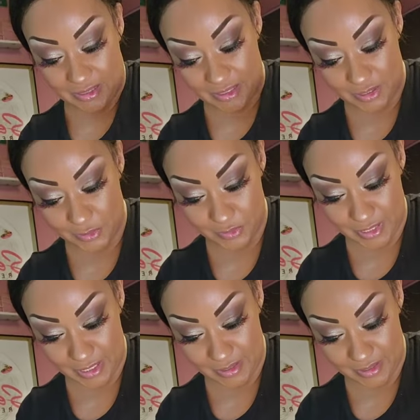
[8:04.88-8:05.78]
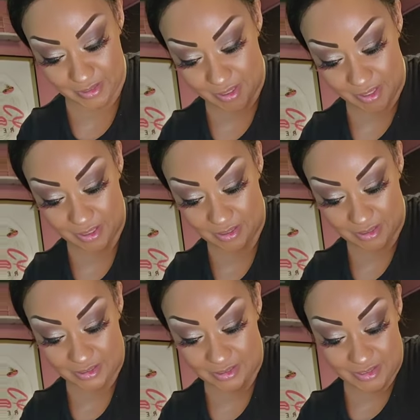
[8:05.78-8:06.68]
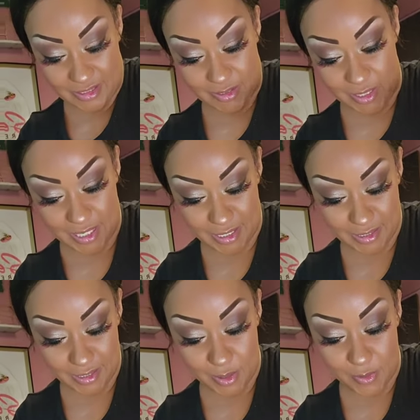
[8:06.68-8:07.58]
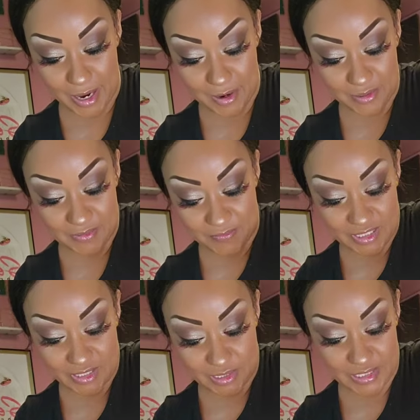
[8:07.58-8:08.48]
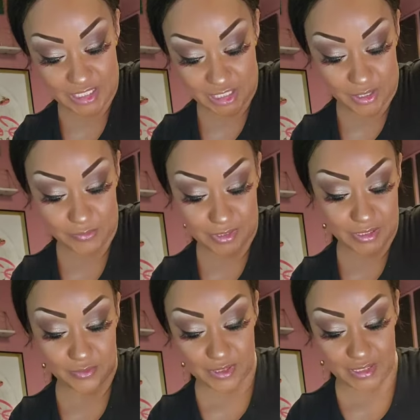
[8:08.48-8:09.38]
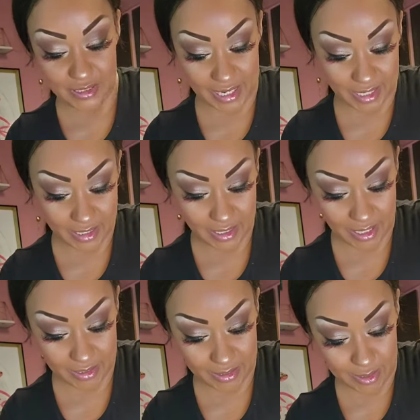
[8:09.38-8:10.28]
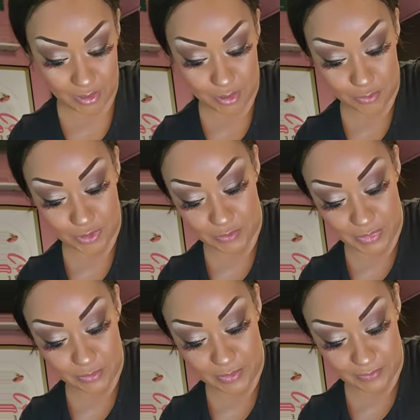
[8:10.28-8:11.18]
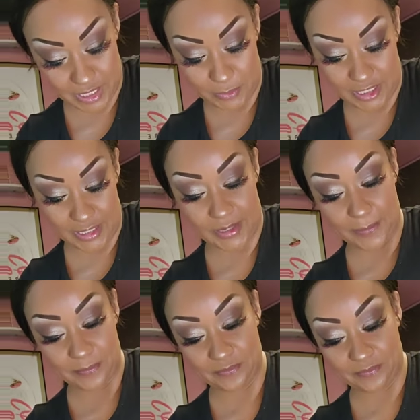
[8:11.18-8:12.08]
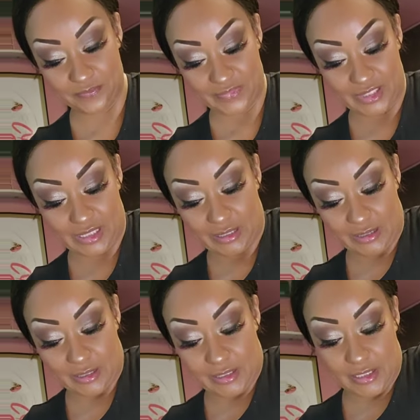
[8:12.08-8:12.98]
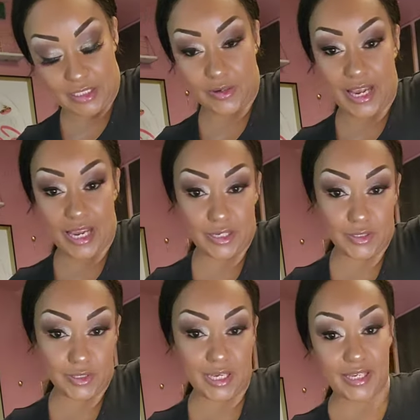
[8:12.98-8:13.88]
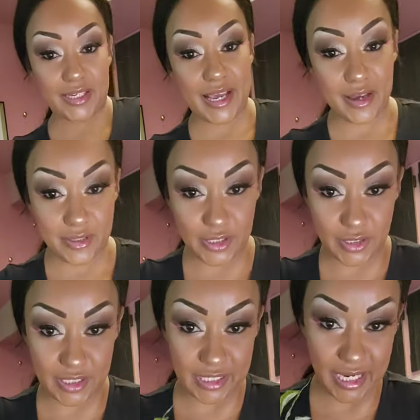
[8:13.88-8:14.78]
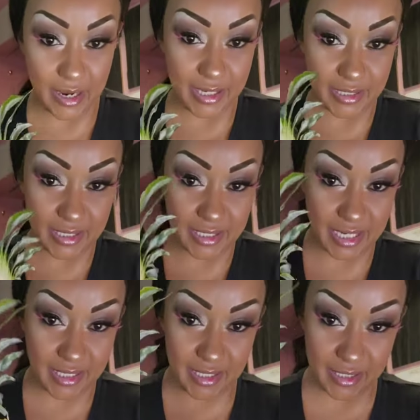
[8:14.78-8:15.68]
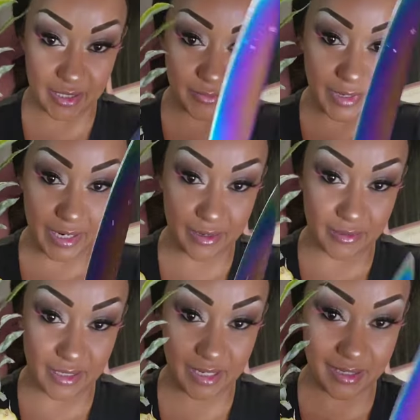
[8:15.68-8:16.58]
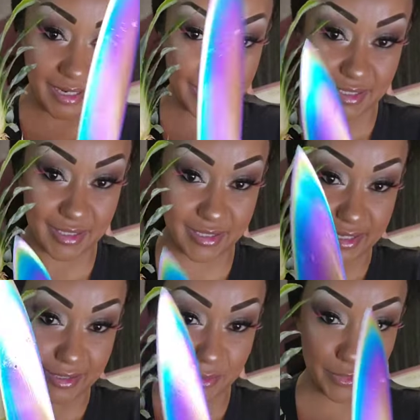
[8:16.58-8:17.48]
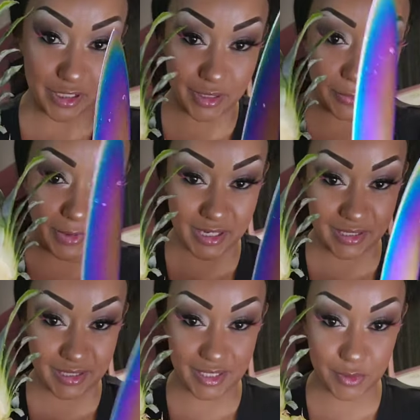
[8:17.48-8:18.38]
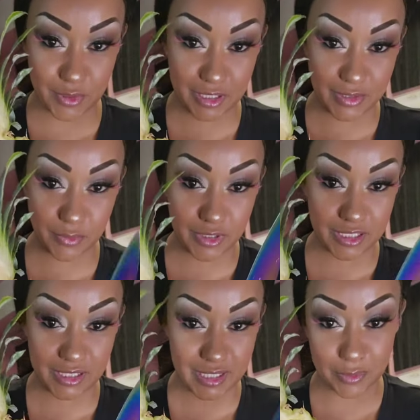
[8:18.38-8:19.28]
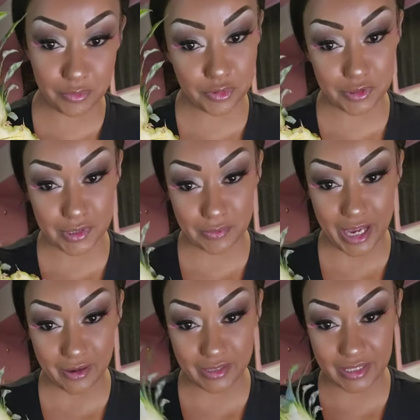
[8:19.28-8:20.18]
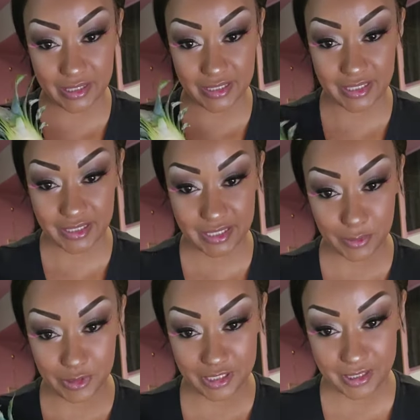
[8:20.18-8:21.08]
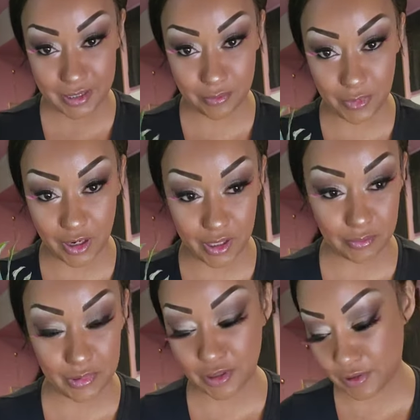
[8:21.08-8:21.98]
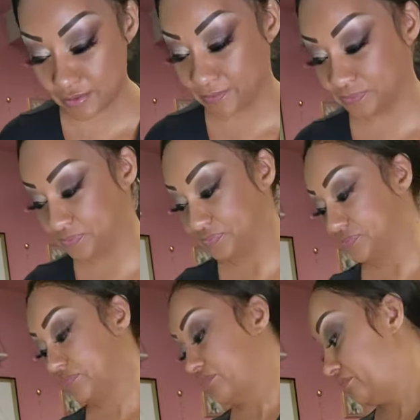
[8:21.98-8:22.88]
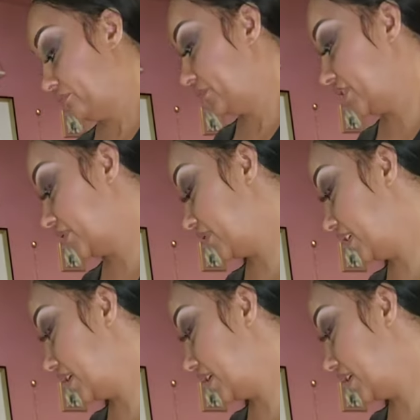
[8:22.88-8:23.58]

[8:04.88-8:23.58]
and create it. So I kind of go out, and if it's a dish I really like, I can go home and mimic it. So how you cut it out is, you see how I did it. I cut it around and I cut it down the middle. I made it as squares, and we're just going to pull them out, and then this is going to become our bowl. If